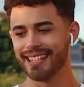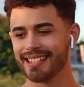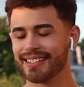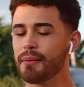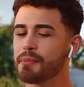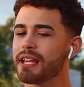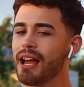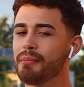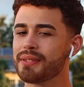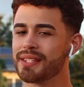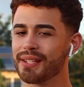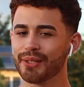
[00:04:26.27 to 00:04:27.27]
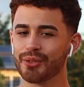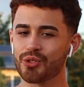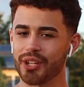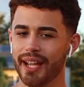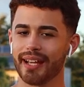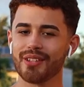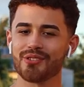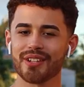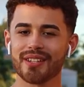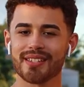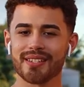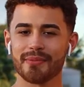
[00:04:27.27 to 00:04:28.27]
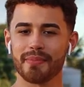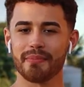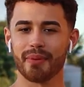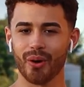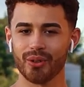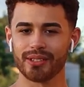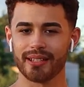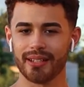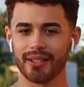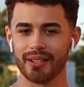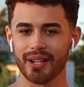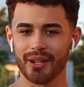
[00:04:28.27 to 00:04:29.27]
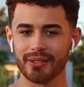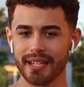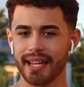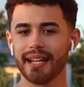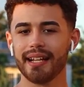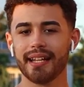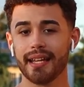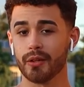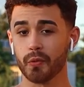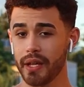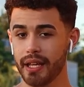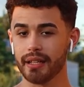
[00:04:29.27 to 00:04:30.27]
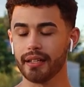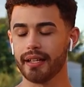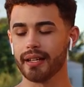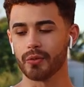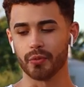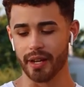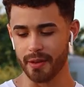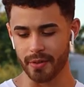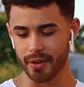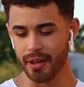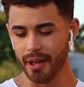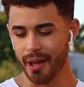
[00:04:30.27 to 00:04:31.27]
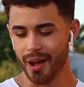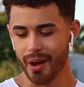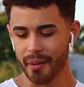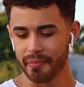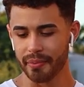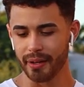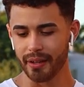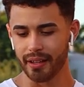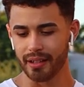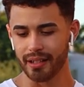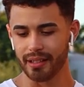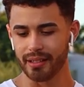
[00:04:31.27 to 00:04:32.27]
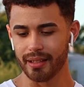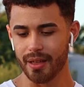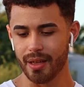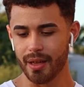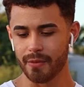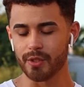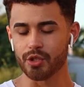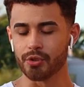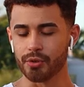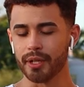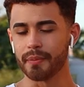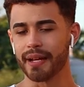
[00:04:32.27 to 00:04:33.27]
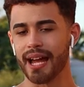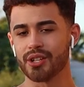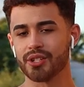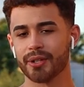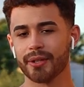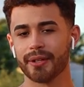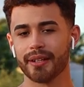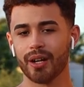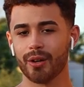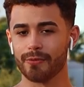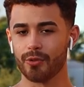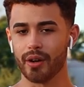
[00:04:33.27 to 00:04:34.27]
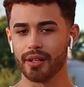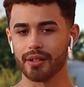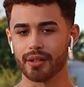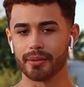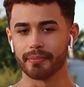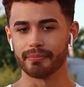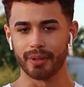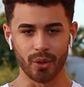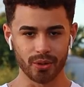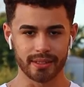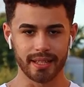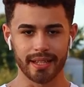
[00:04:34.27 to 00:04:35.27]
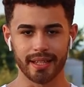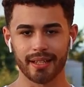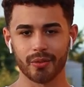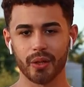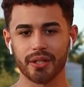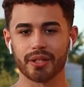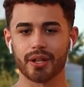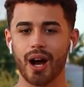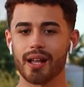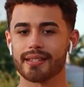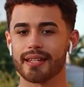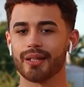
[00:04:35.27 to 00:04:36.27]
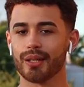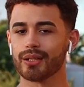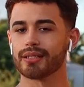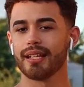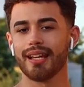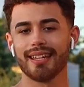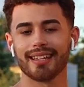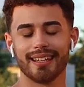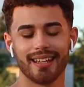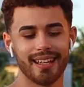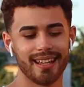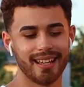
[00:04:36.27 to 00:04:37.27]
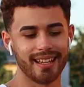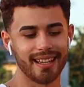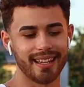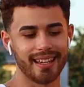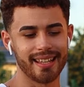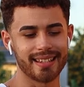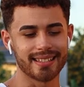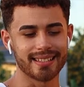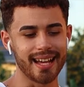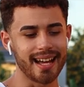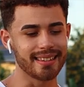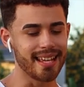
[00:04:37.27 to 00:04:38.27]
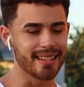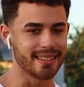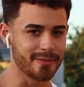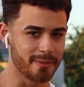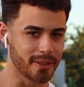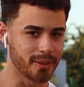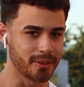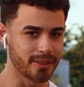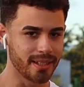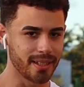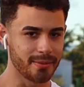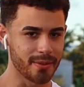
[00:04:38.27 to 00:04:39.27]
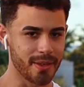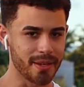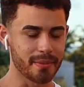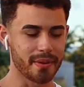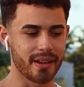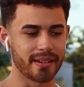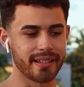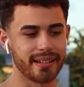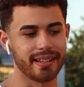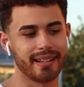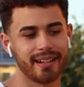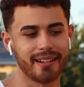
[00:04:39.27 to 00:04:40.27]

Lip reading: Sometimes it's a little challenging to be posting, daily and weekly and whatever, but if you're truly passionate of what you're posting and what your content looks like, it's not that difficult if you think about it.